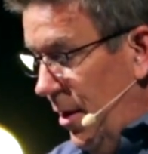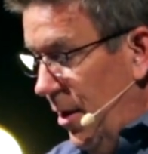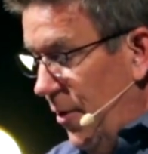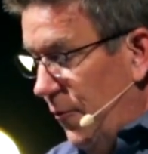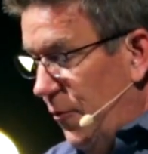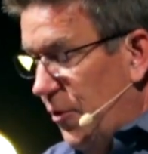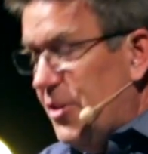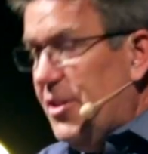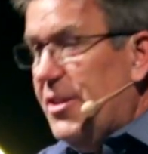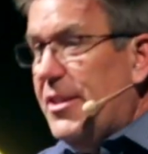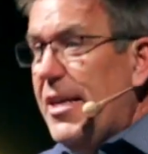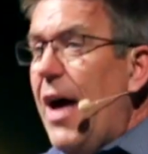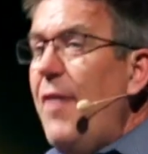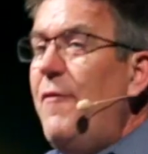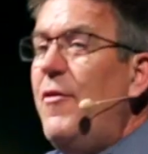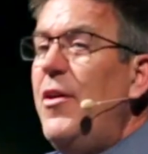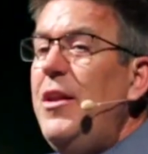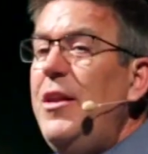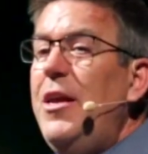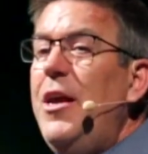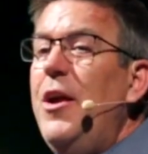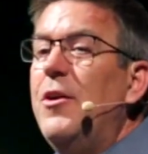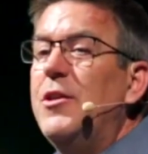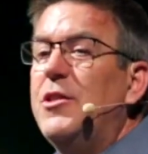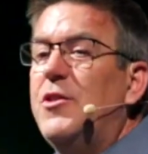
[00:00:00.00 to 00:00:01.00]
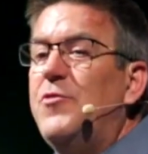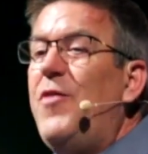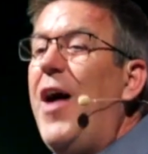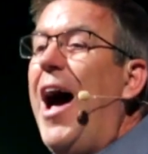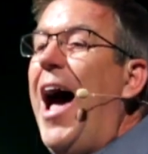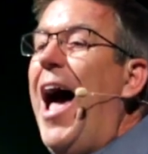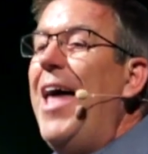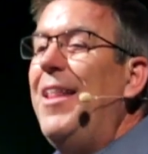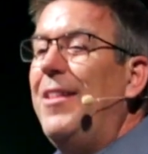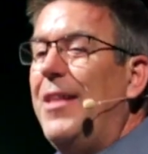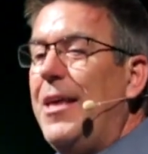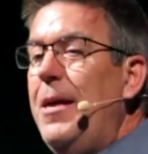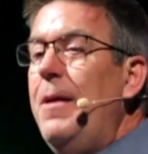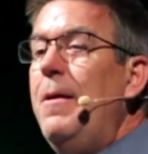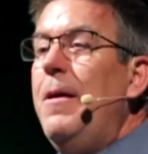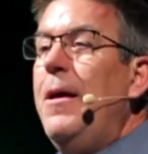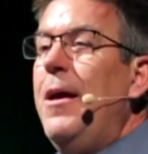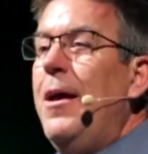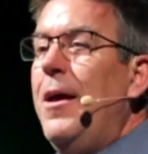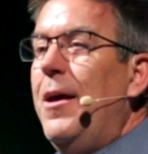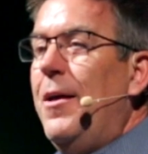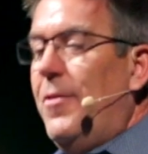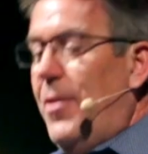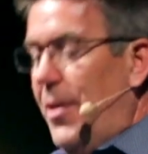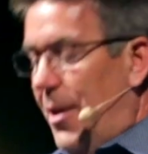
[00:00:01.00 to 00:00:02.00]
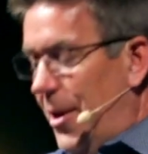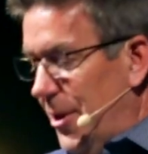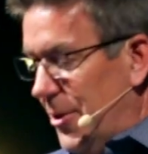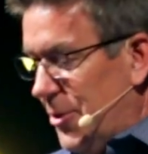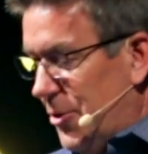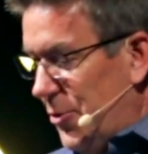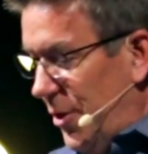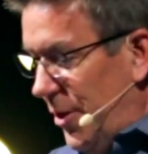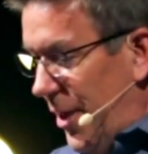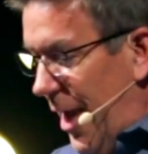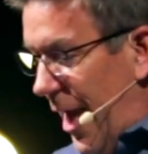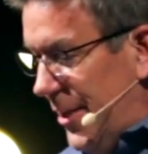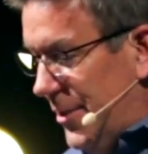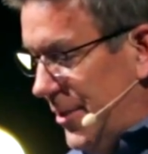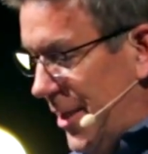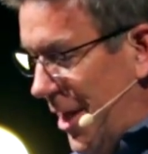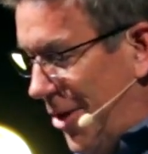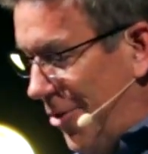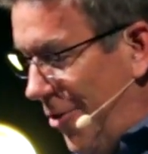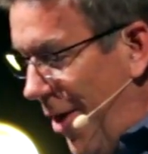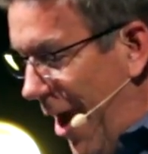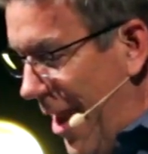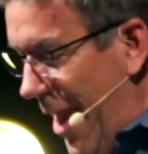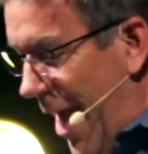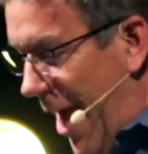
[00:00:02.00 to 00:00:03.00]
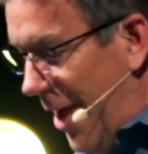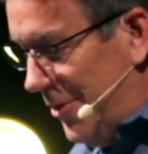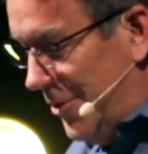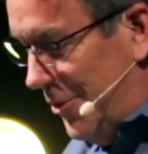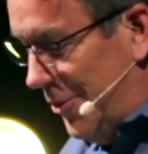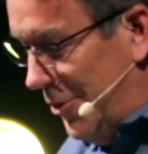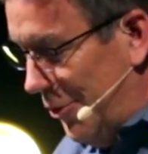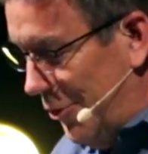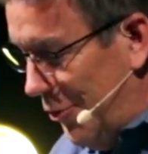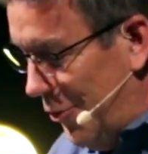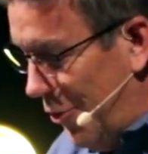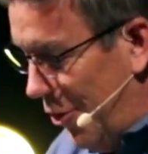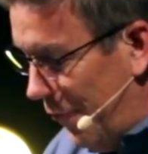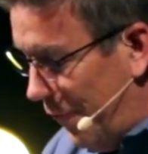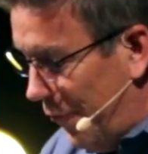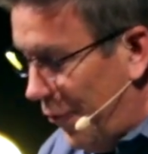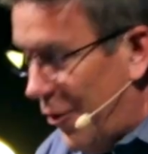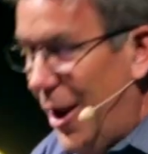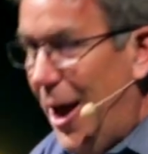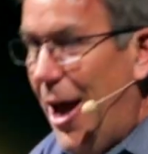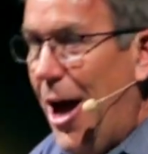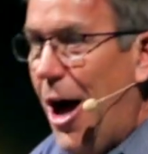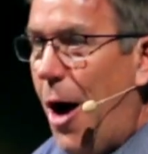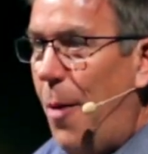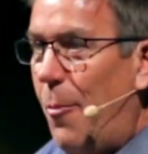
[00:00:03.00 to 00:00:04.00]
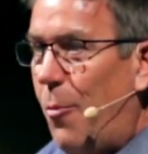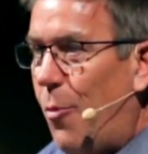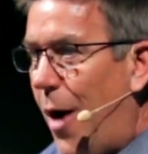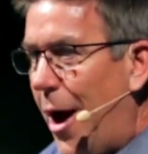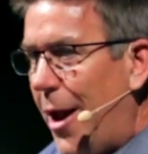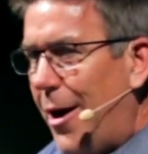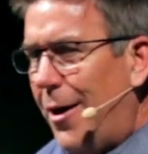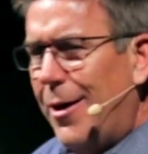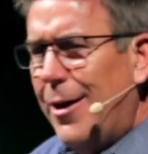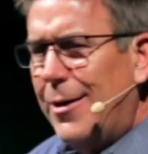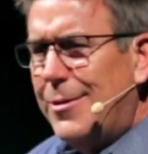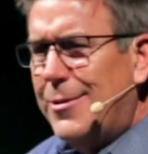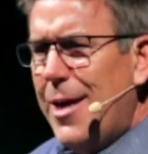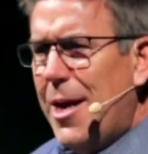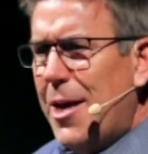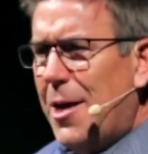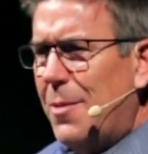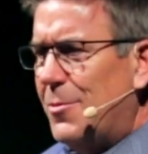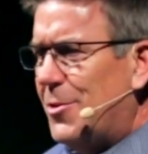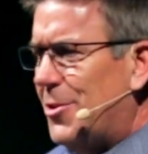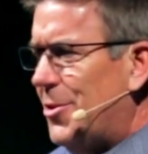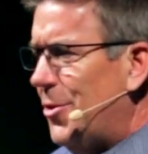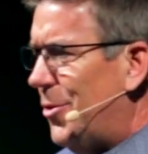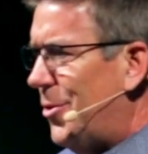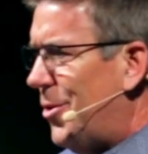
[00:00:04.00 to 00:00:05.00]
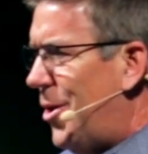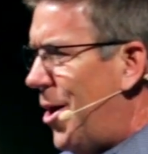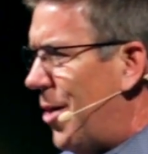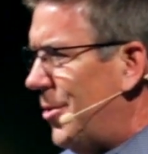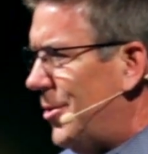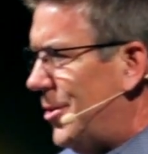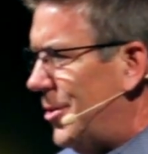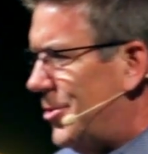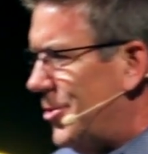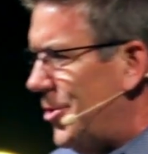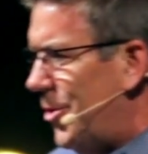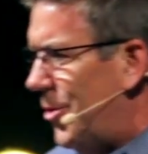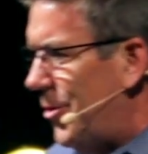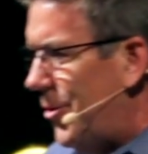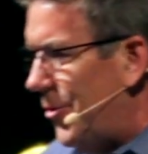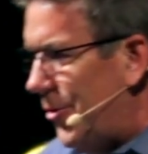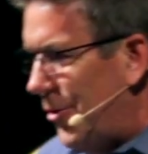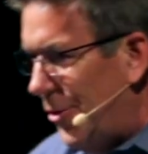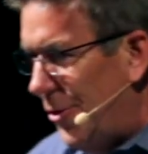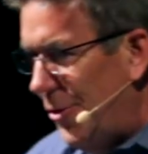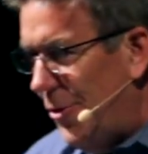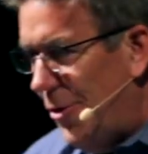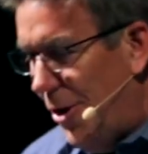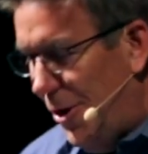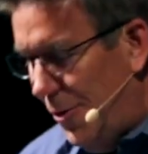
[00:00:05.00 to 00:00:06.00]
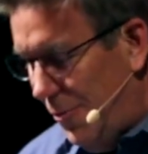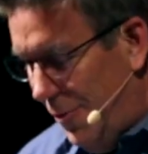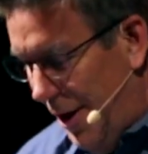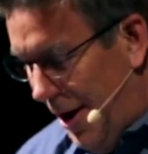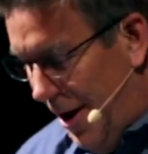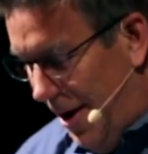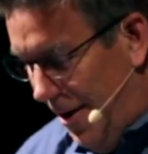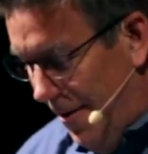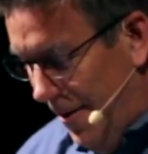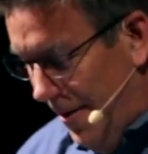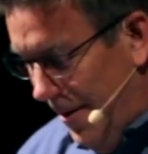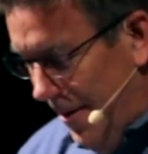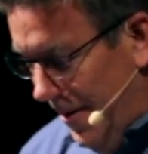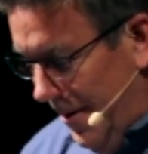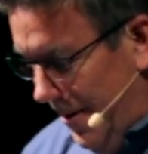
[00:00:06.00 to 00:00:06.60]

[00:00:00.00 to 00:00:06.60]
For 7 years, finally, the Israelites, they cried out to the Lord for help. Why did it take them so long to turn to the Lord? Well,